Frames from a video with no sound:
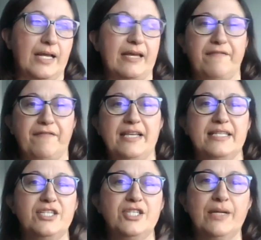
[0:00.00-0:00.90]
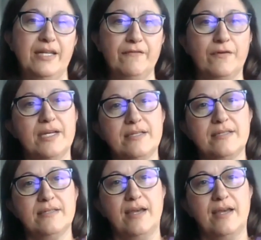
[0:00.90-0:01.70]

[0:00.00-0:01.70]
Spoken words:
like, if they send you an invoice